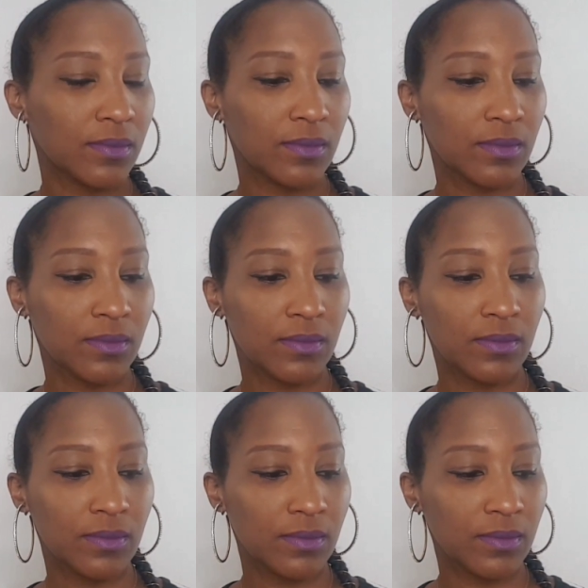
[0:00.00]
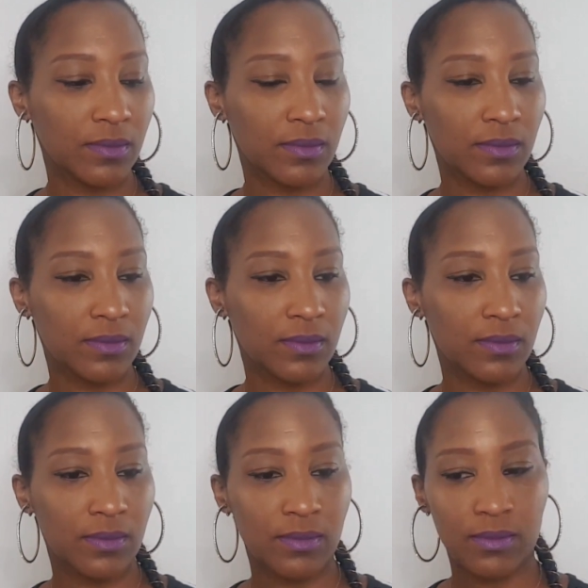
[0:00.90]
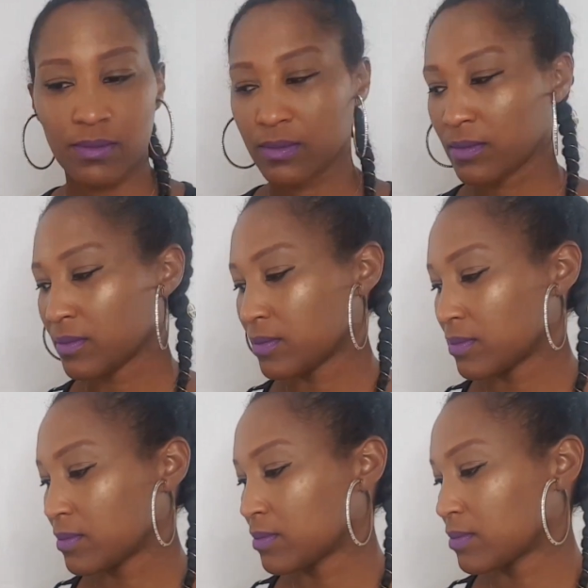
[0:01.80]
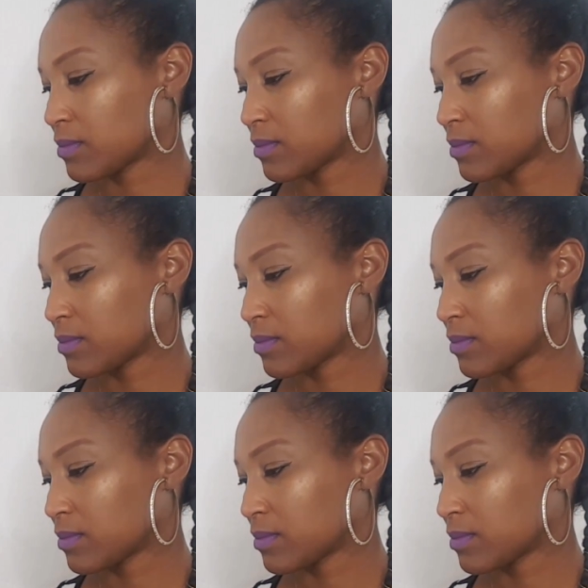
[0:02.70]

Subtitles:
(not speaking)